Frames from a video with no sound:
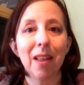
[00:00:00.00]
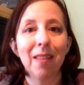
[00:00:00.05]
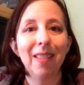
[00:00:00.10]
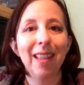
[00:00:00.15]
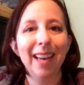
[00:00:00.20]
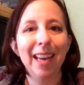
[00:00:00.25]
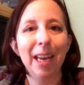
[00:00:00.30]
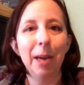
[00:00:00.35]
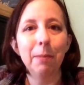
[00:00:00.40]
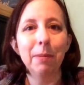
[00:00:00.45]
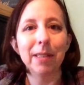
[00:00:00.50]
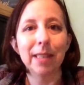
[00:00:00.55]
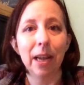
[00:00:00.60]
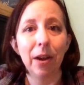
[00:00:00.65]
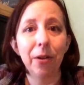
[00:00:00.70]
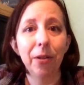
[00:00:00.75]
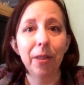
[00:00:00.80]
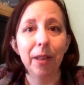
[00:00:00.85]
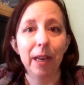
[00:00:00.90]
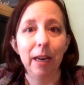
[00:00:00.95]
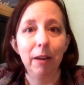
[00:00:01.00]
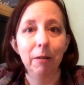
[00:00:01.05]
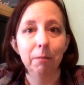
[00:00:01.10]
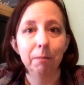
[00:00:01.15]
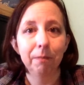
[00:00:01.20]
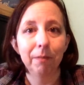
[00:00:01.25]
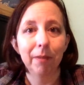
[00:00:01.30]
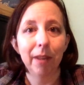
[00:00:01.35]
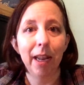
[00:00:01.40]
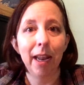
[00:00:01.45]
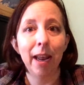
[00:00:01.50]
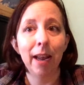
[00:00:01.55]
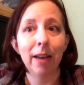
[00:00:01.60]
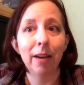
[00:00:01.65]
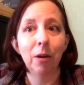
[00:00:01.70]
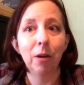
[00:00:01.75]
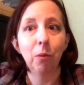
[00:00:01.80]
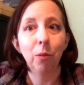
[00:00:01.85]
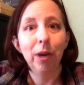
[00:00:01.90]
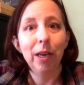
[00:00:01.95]
They keep us healthy,
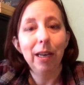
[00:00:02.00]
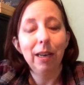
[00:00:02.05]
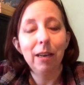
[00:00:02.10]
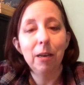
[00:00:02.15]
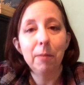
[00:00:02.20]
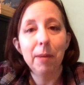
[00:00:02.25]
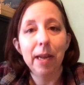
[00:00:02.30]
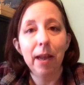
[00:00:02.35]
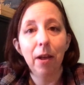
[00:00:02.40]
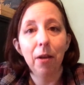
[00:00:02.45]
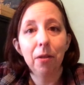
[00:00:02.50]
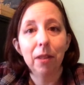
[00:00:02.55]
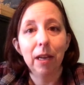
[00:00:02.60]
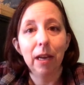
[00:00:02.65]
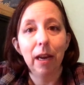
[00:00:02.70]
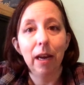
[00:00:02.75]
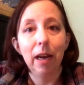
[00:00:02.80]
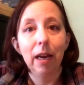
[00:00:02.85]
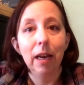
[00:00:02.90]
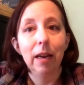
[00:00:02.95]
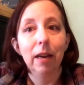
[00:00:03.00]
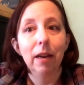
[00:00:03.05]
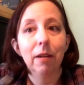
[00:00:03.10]
and we need to be healthy